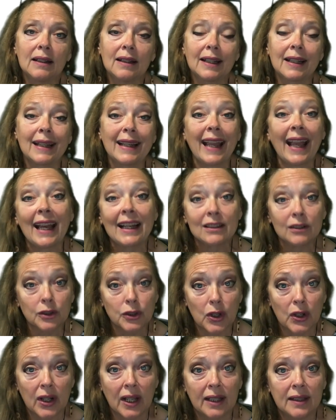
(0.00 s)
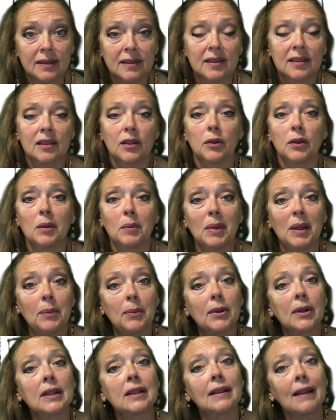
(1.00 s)
like cattle sheds so that
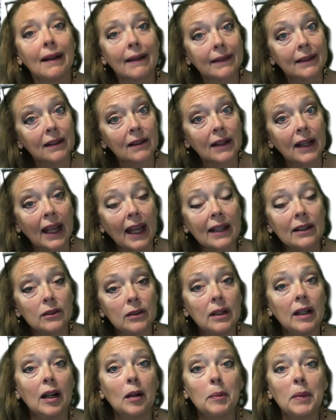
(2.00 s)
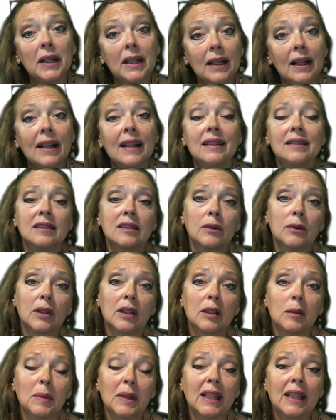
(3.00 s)
people can lock their cattle up at night so
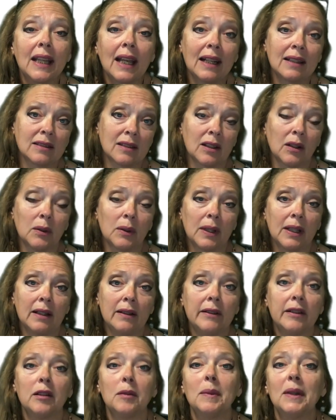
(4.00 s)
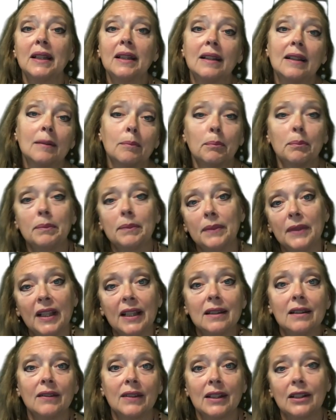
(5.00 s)
that the big cats don't kill them and
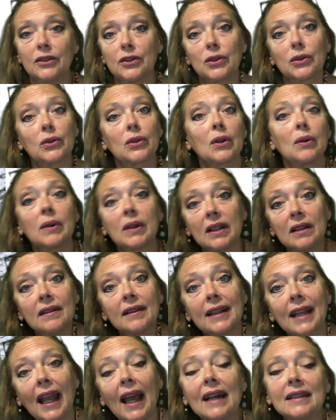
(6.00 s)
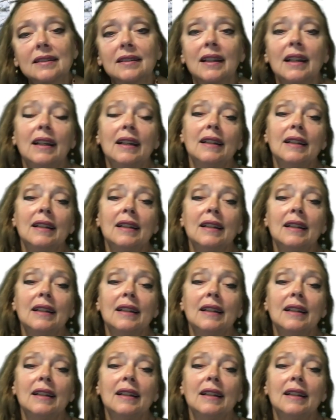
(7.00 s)
then the villagers don't kill the cats.